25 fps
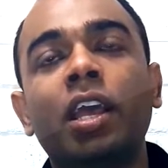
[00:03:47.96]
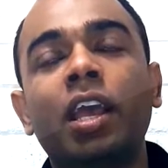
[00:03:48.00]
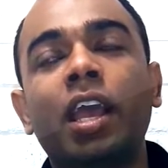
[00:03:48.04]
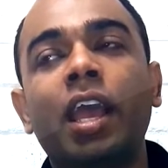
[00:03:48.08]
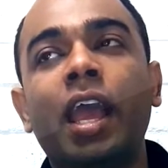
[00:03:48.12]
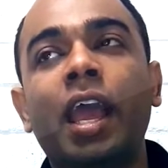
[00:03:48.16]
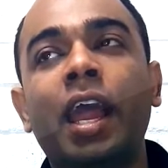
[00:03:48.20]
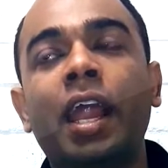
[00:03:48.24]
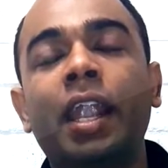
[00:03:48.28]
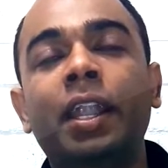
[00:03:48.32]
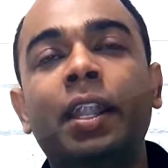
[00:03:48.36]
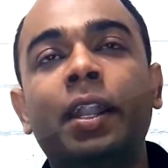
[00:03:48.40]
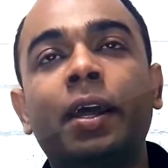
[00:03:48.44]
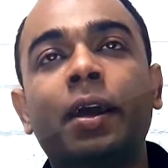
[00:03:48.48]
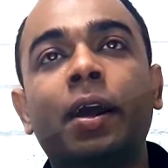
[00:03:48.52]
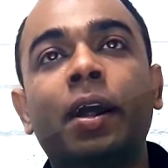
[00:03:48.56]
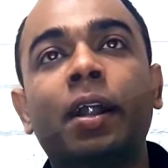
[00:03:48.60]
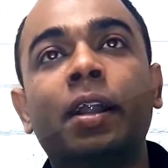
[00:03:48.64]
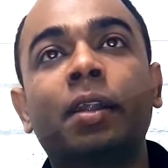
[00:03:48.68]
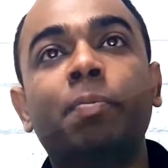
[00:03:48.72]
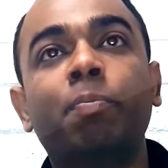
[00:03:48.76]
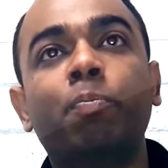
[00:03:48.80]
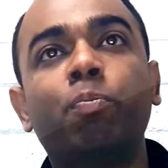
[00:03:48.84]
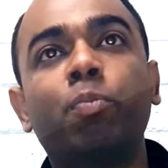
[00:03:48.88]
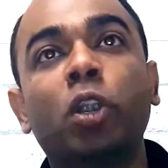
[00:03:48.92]
and
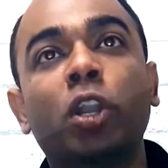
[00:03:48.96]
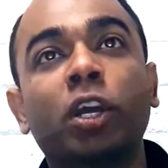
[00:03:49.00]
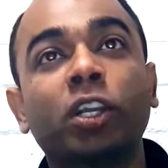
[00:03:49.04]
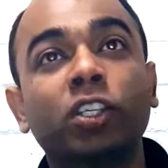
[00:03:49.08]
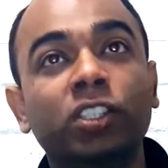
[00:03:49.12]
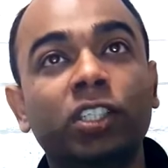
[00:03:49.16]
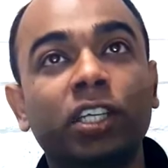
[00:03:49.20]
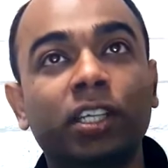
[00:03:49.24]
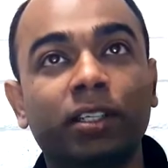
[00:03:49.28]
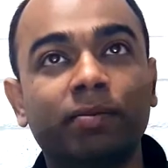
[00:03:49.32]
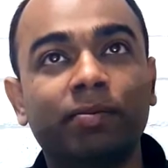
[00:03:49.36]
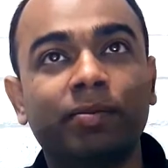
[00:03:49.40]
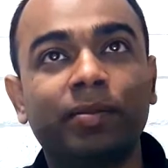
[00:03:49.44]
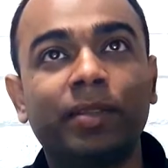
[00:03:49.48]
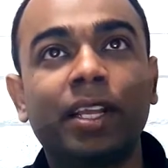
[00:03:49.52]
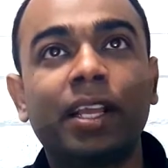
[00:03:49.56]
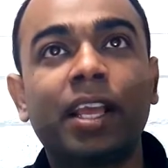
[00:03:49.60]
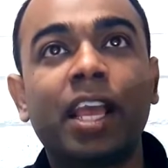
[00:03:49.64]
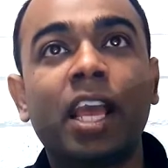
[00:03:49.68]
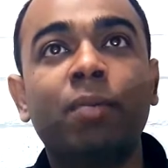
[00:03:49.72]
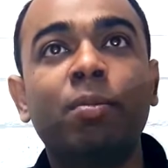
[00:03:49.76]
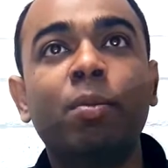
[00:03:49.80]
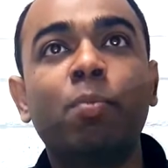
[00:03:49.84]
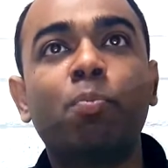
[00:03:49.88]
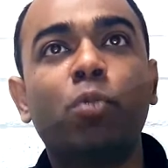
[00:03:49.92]
uh, production
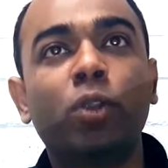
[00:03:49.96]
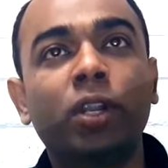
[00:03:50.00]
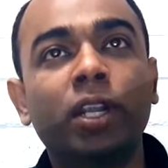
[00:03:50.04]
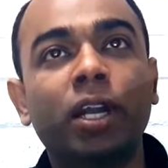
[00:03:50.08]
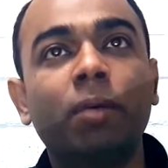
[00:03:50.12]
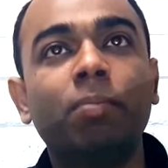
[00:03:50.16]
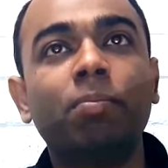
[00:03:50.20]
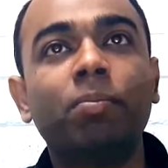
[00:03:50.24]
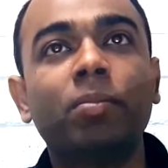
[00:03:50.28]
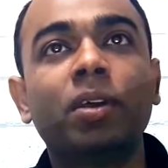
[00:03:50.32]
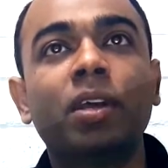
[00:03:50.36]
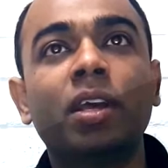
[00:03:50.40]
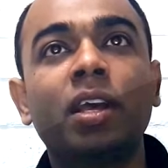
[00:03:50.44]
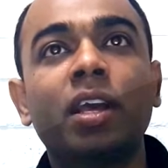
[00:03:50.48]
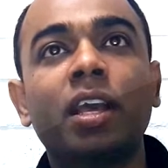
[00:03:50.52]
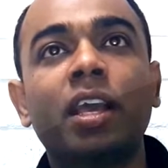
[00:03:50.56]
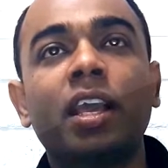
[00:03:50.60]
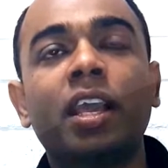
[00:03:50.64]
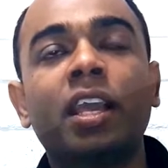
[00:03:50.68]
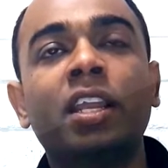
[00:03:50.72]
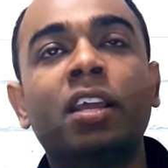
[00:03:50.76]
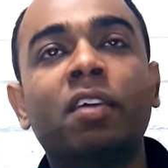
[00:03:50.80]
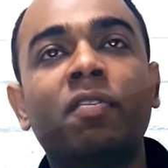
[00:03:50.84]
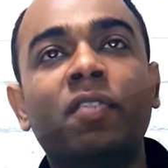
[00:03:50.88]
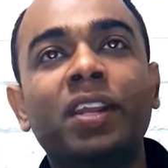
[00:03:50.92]
can be put up
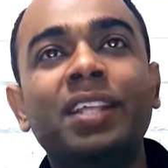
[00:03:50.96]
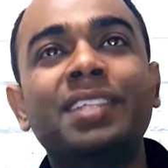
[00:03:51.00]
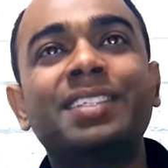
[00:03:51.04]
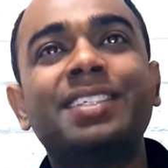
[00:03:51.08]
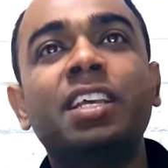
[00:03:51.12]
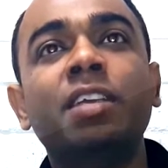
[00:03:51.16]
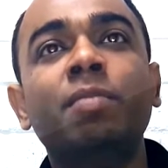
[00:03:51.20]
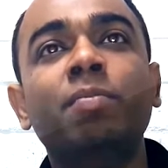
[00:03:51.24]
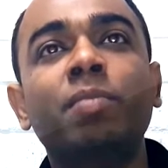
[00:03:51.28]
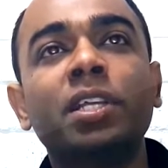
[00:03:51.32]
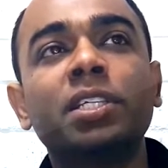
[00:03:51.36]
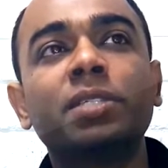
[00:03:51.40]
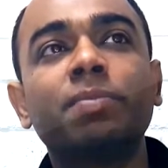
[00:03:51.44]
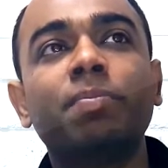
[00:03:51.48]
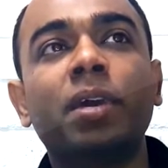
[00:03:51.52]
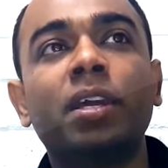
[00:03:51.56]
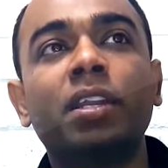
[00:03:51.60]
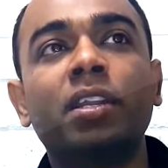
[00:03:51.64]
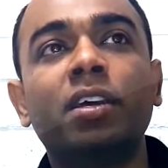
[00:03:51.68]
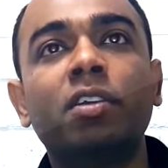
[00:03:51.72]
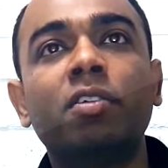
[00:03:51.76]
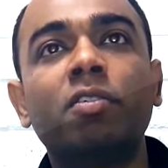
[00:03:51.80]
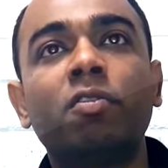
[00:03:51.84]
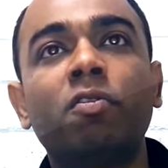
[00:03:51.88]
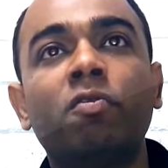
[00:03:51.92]
in a very seamless
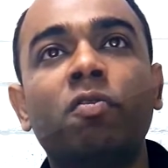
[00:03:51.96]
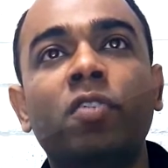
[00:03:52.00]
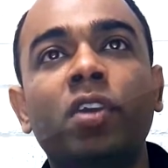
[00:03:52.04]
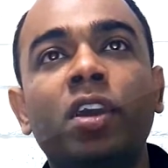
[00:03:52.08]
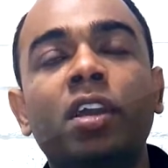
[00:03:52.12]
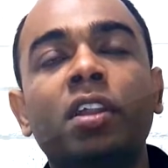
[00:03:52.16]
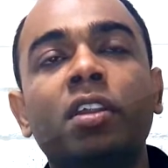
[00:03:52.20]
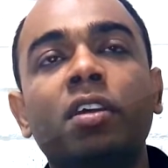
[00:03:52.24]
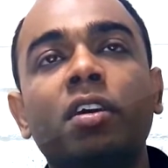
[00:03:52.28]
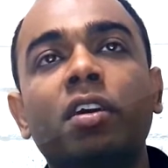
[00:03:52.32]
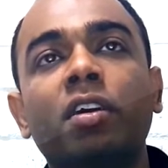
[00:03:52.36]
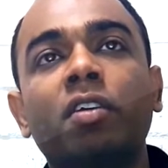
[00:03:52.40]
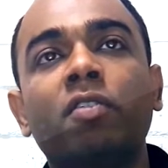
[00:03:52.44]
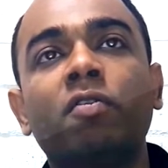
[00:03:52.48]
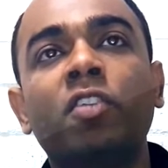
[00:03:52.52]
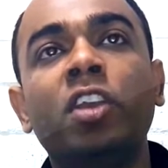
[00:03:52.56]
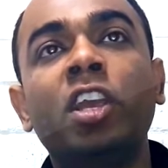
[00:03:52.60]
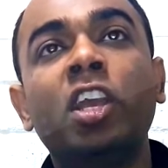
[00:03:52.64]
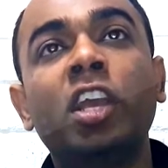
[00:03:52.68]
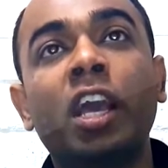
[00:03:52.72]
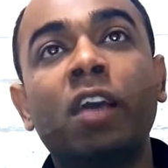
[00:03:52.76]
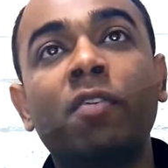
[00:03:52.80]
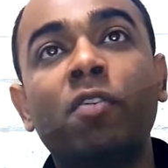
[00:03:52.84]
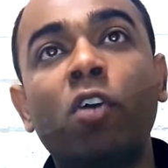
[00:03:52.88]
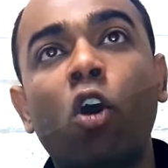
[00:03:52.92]
manner where we
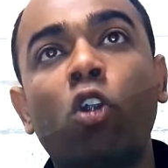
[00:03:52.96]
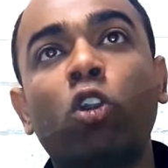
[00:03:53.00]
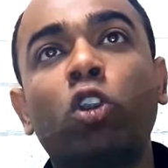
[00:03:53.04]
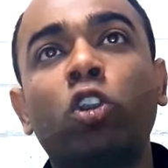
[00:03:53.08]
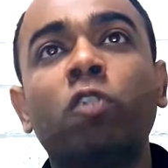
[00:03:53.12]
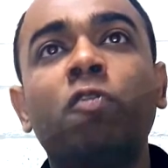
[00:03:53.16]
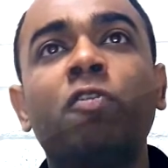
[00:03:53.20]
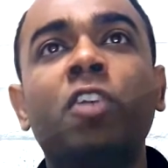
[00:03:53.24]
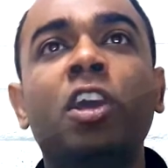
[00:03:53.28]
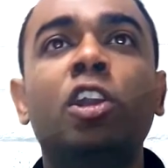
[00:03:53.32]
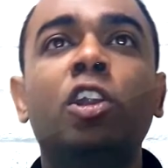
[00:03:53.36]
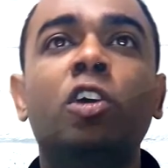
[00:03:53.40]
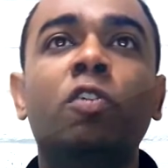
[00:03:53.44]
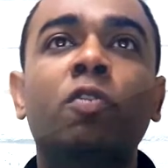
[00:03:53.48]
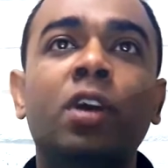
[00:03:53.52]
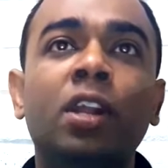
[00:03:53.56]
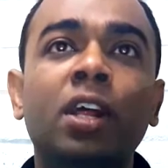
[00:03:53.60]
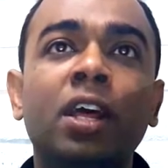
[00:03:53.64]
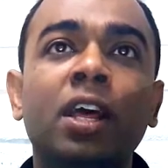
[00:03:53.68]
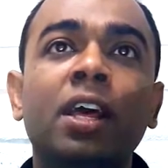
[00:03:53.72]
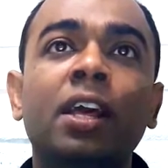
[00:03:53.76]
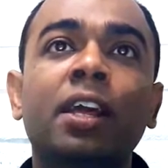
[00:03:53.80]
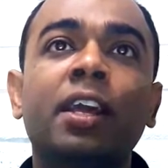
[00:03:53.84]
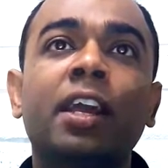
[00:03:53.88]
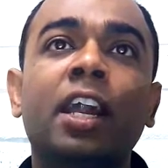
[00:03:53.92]
have auto
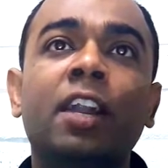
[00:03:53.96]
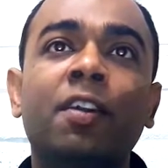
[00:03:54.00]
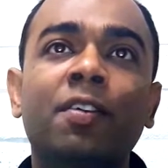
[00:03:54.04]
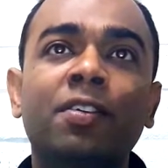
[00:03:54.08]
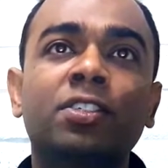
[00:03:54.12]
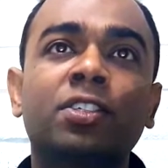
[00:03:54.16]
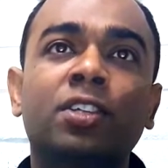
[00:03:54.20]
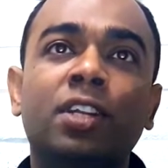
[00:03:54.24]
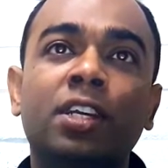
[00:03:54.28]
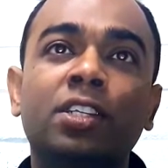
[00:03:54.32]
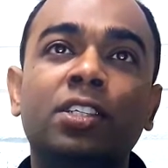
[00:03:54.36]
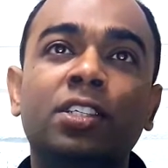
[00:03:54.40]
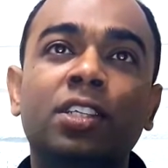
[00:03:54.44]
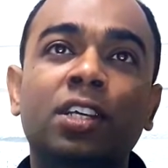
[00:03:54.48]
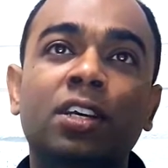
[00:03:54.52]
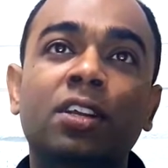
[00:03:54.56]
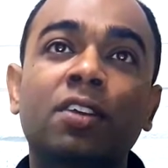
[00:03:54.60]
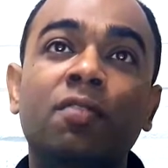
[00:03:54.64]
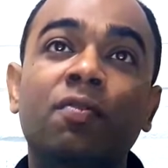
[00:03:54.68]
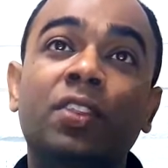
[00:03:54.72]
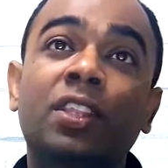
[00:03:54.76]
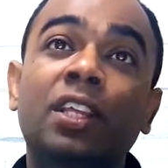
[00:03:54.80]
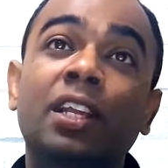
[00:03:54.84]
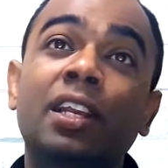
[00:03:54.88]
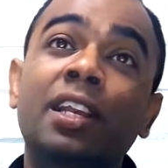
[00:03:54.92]
failover kind of structure
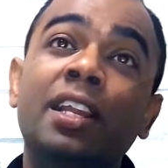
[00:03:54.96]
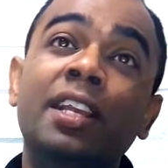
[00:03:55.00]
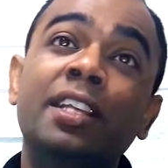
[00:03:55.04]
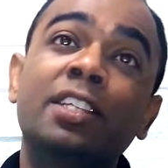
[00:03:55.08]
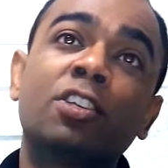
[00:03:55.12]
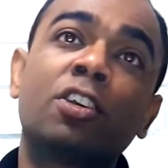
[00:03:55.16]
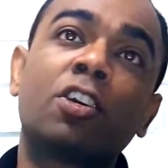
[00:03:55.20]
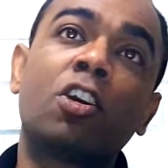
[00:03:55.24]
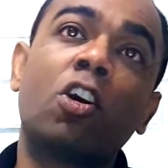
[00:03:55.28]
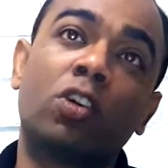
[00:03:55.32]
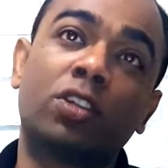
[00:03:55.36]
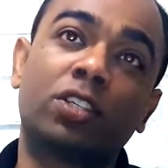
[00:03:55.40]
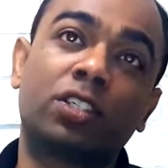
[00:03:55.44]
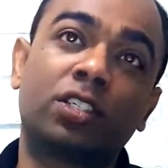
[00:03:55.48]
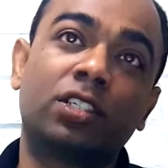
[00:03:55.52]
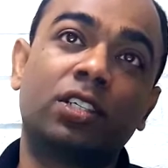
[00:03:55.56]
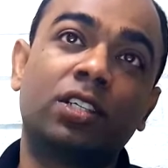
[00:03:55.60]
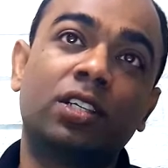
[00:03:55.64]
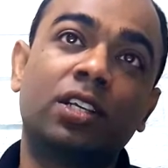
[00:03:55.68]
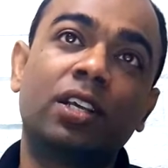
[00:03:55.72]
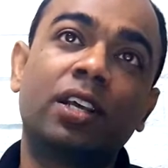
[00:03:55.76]
with the least cost.